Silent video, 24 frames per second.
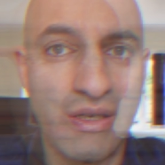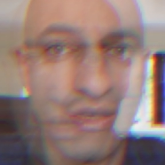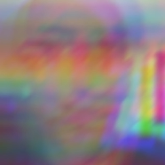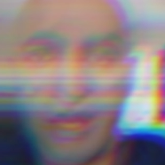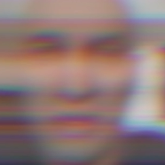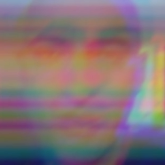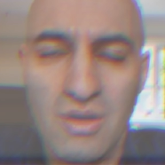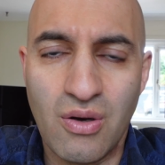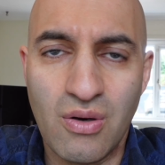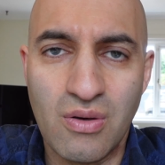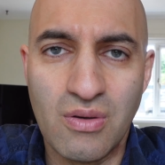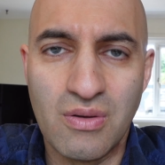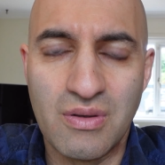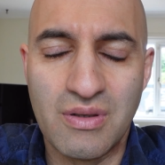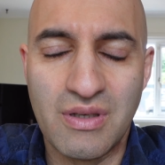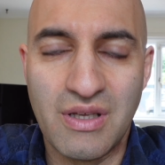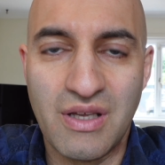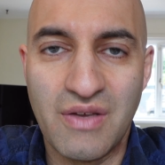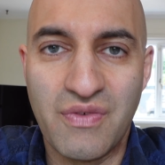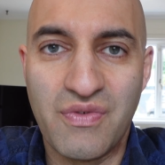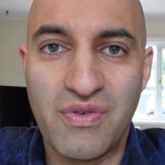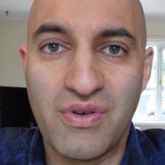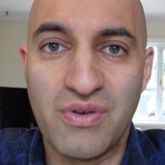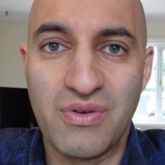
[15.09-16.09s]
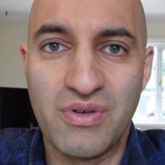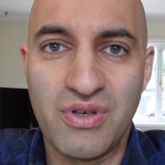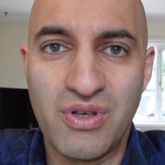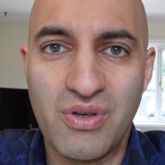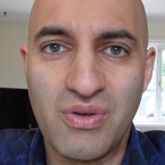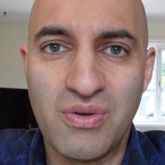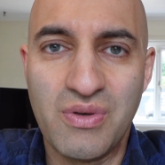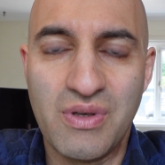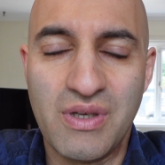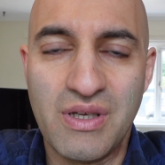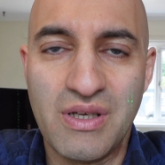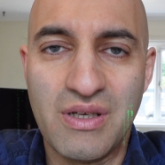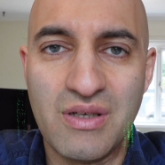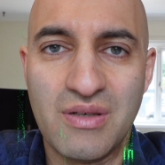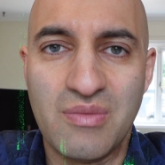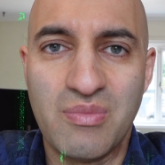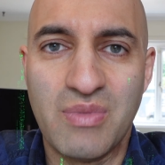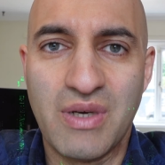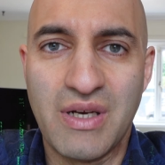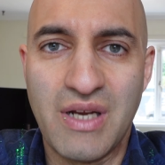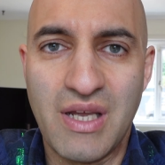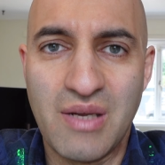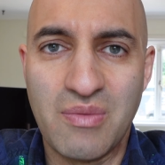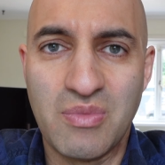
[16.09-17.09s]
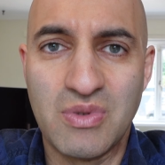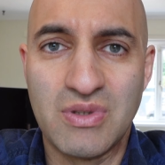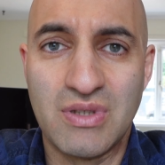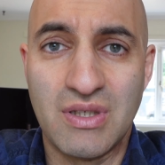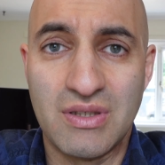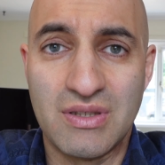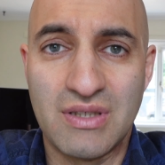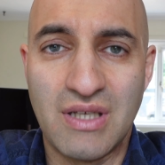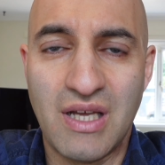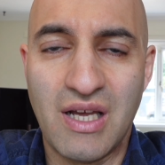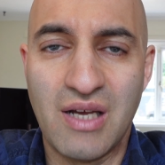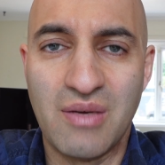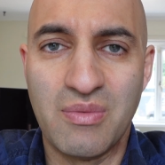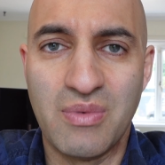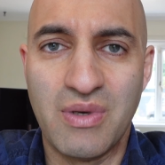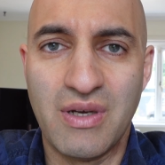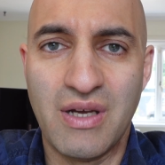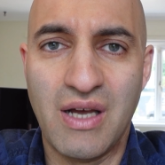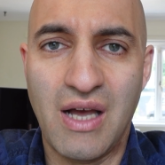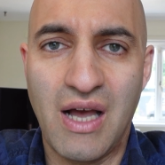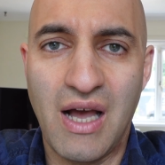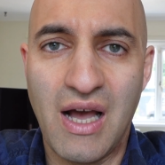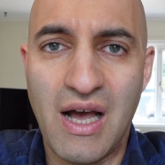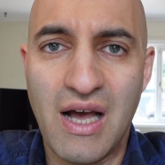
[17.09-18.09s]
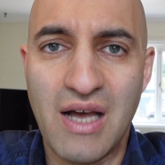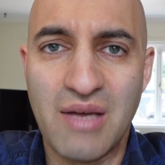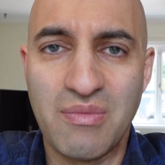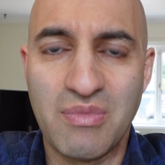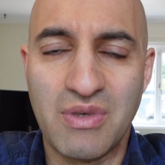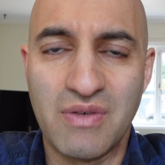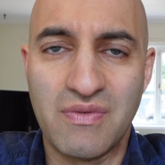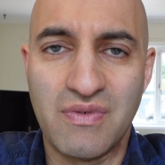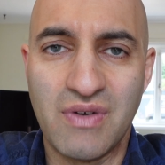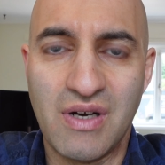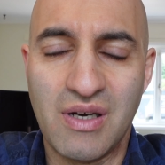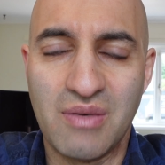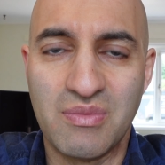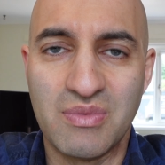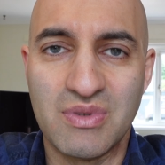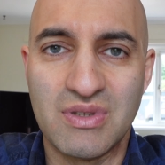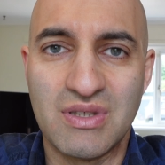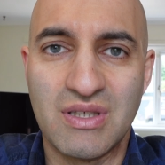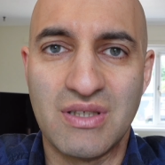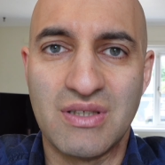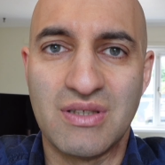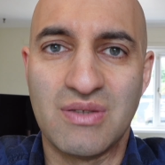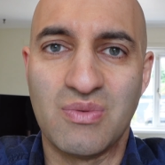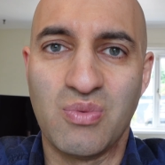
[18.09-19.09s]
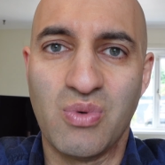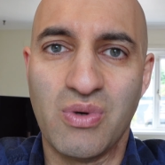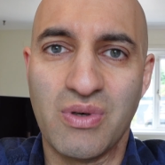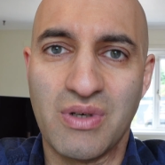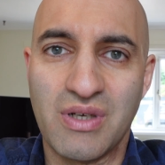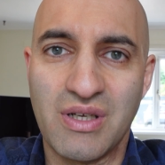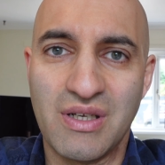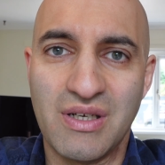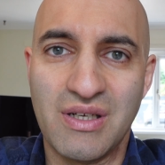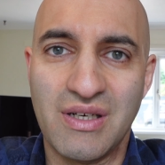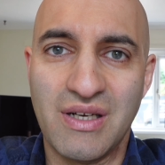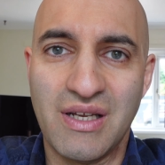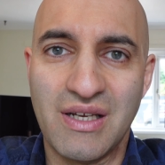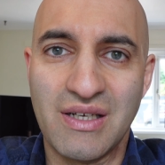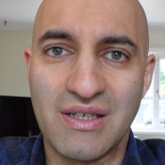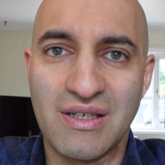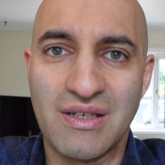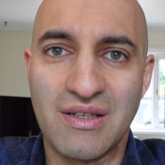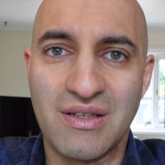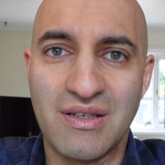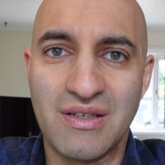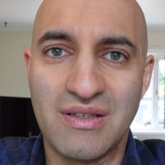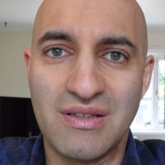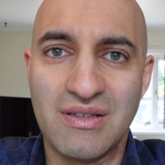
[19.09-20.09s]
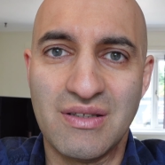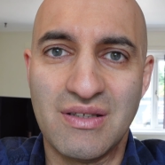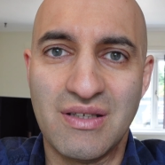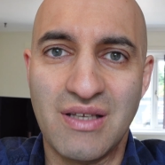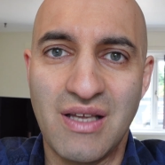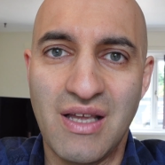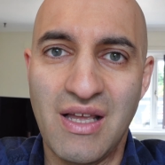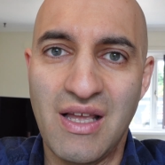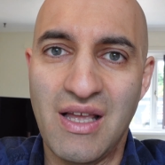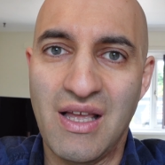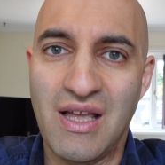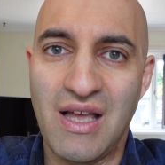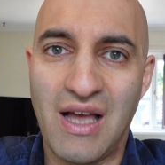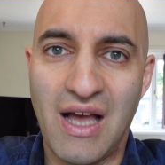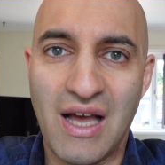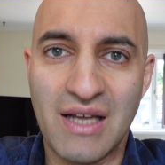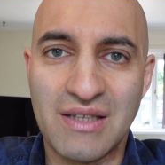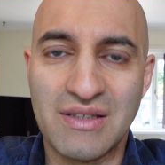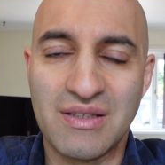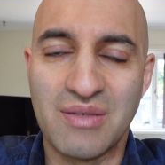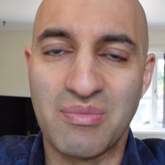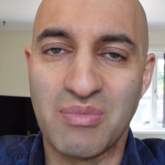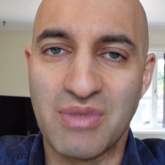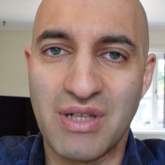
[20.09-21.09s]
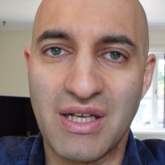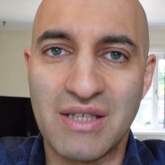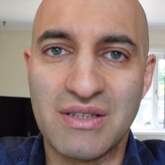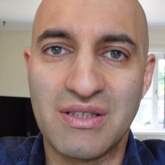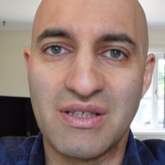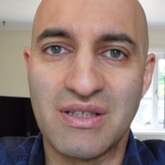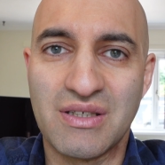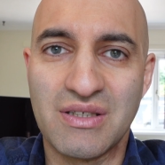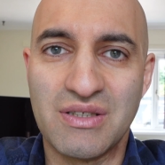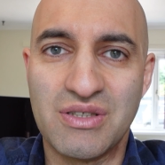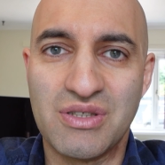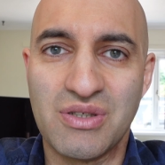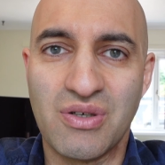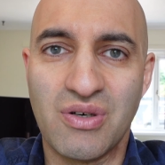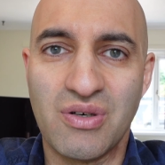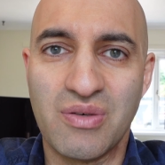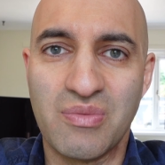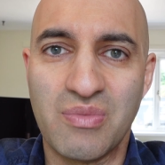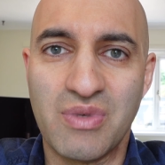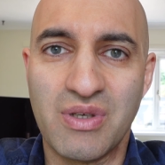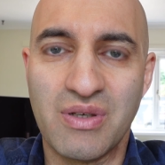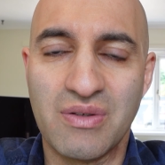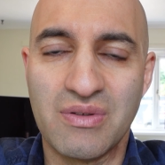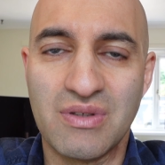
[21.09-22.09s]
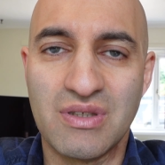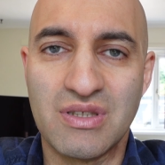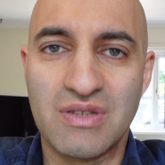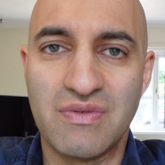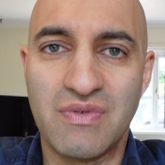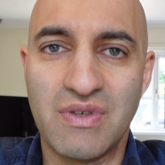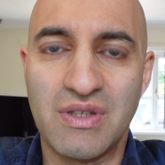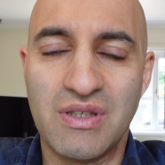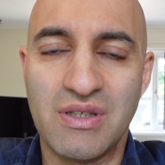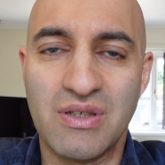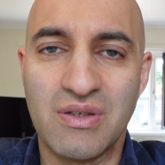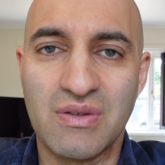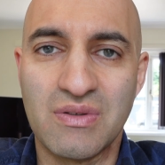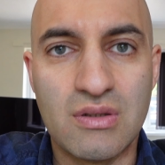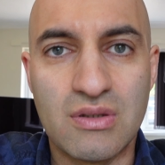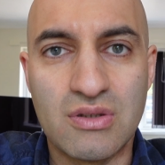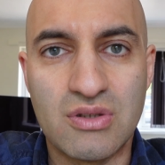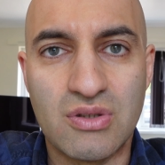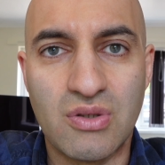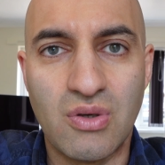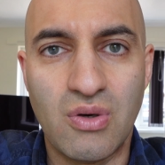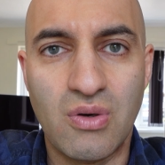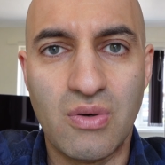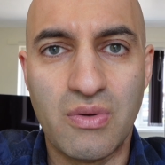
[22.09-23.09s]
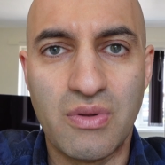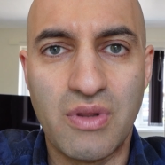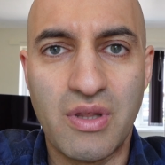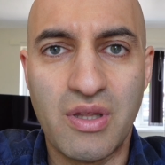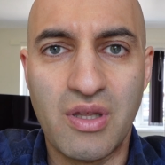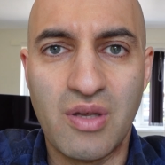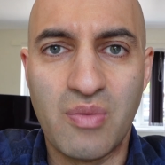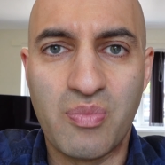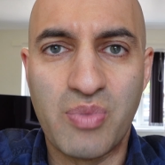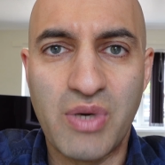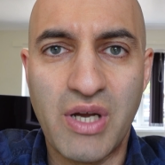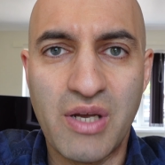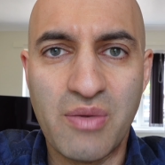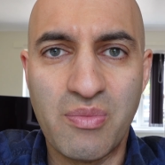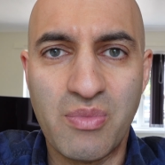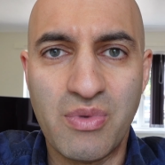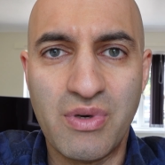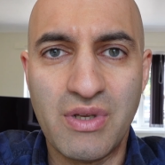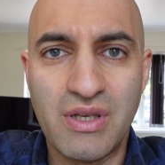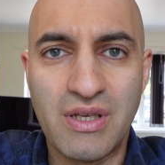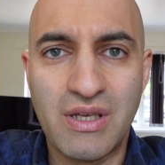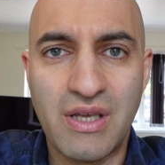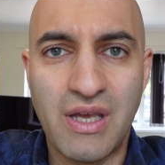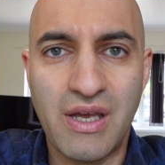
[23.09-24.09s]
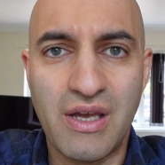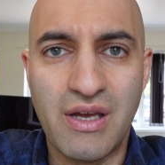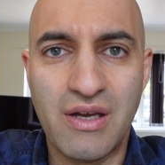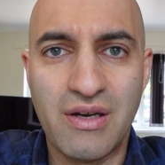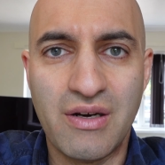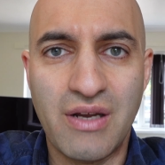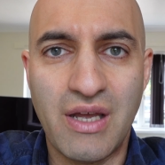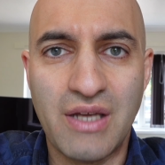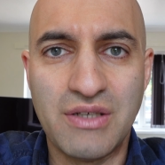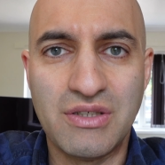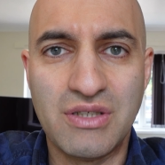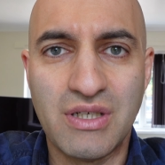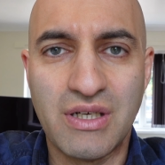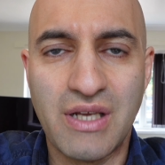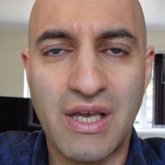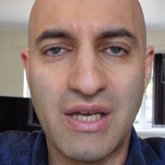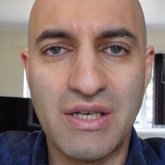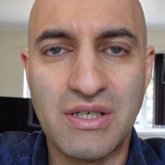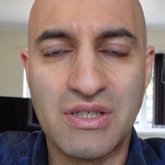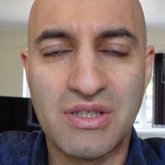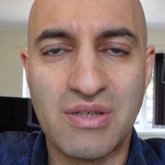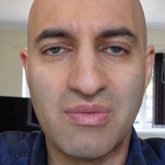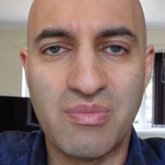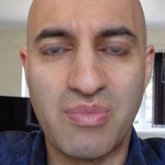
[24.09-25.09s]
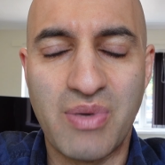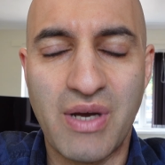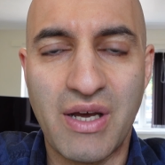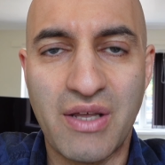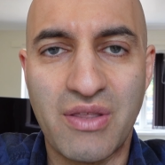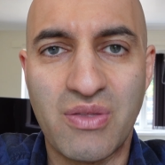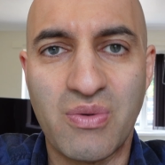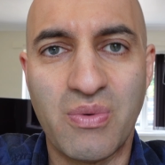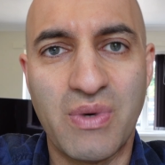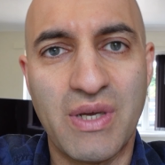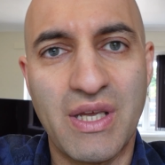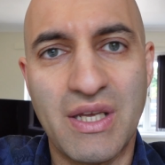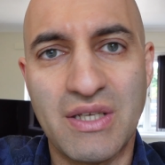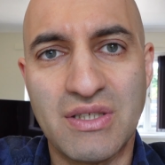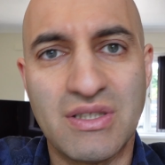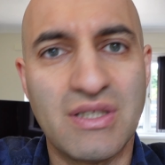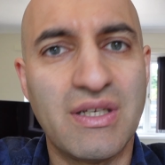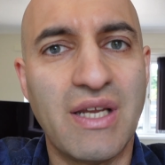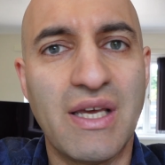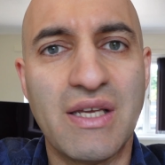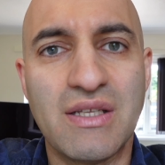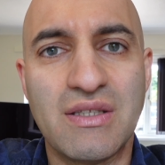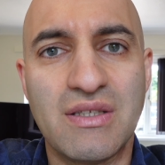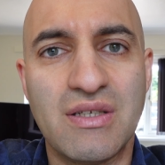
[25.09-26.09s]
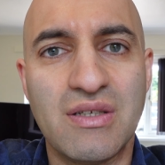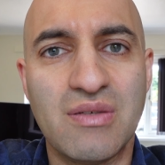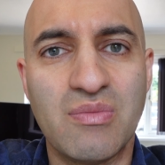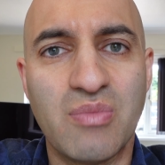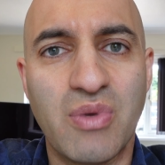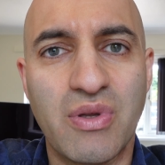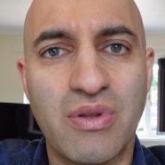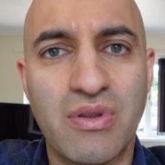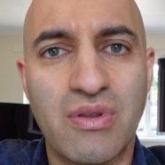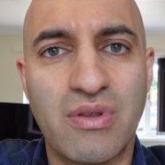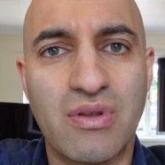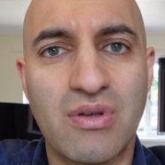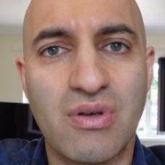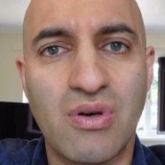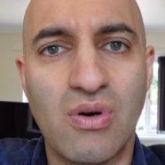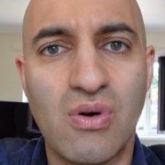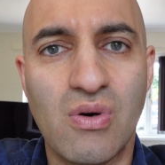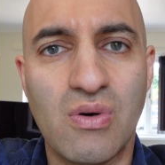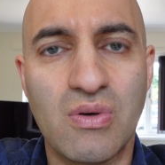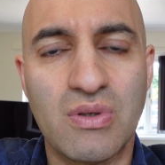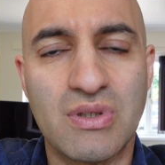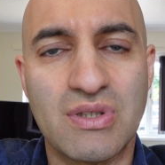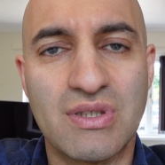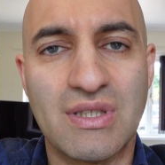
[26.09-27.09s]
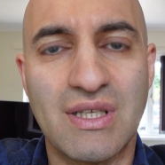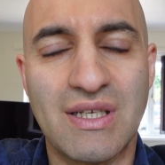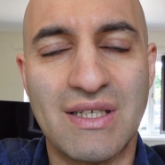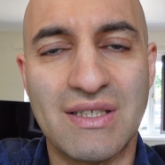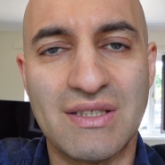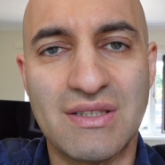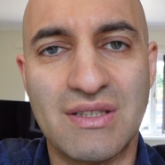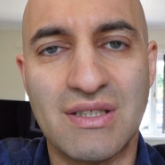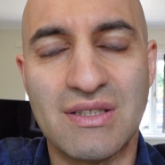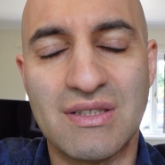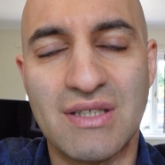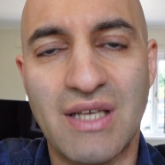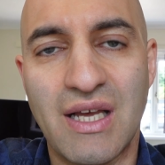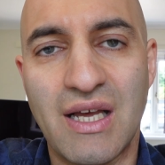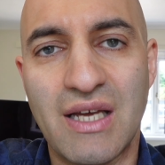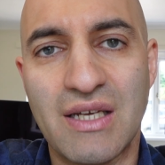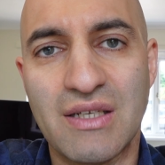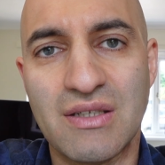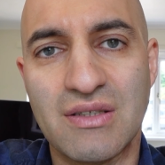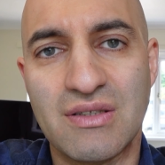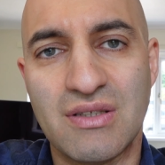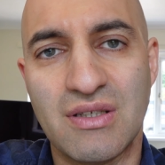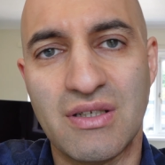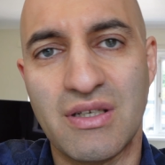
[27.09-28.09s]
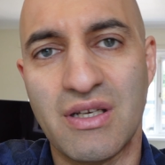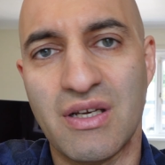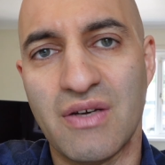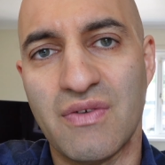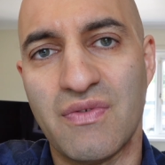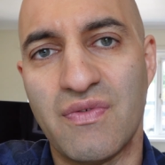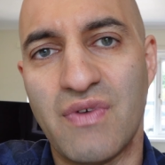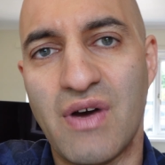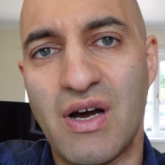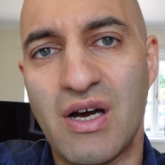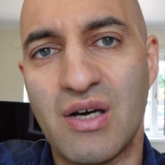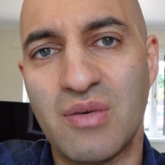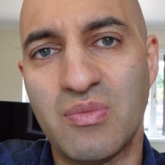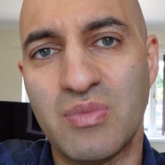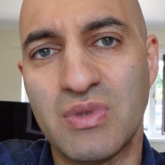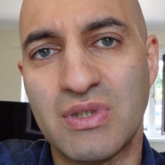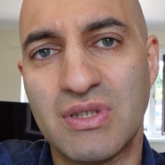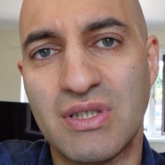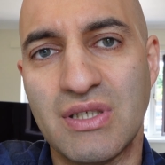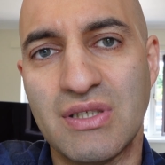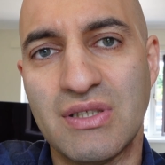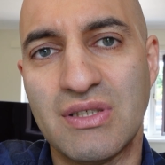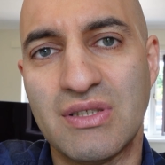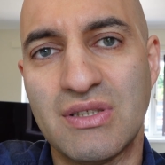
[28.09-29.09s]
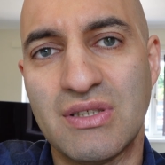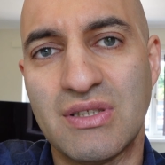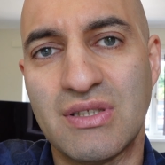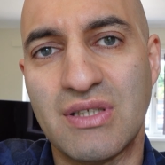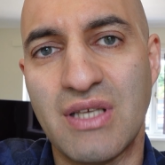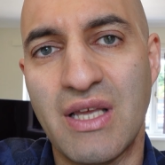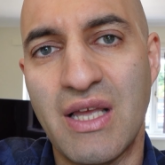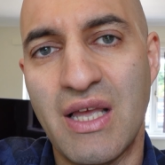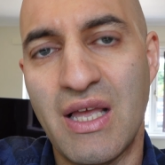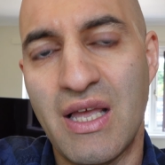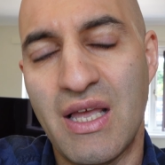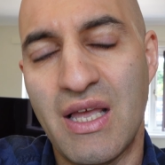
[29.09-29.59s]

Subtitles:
Hello, if you're new here, my name is Osama. I'm a pharmacist working in England and I'm glad you could join me on this video. So the primary care education pathway is an 18-month course that is designed to get pharmacists